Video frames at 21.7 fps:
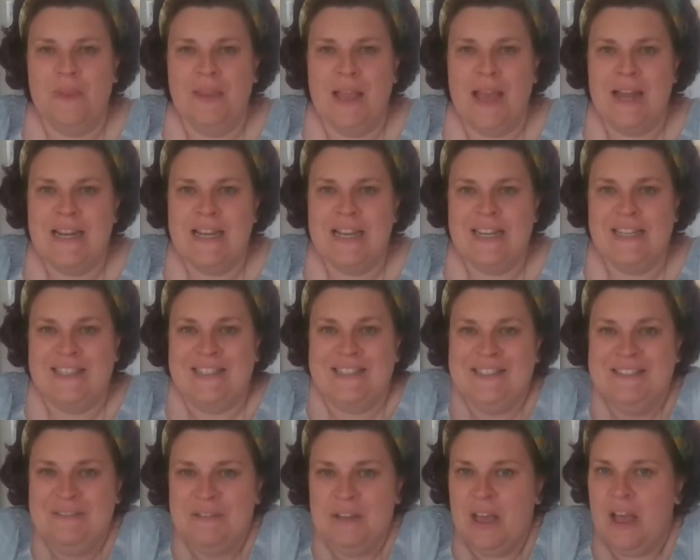I nearly
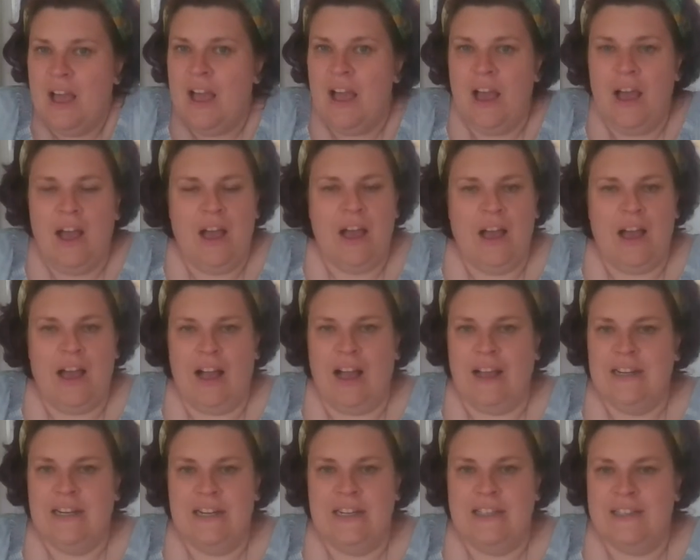
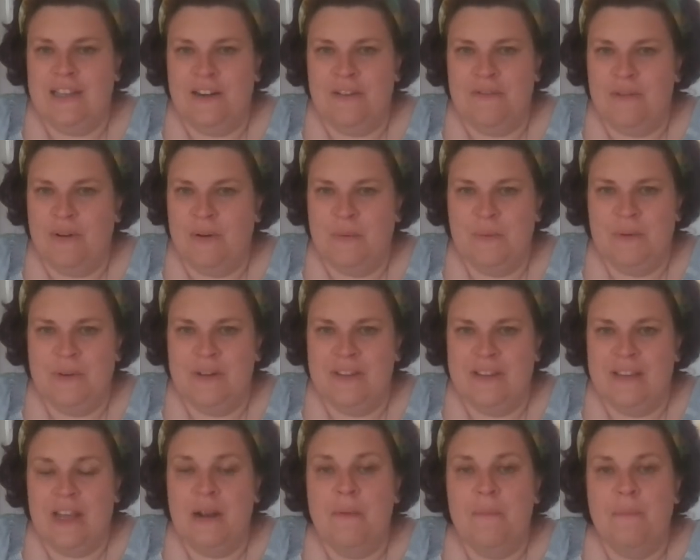said a wrong
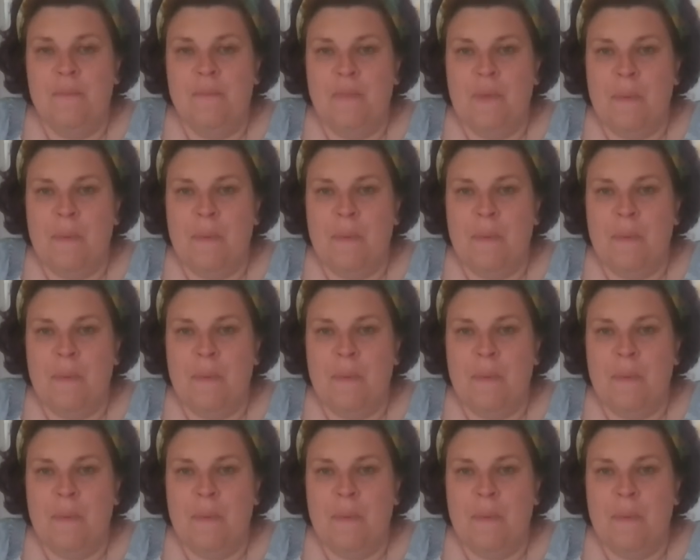word then.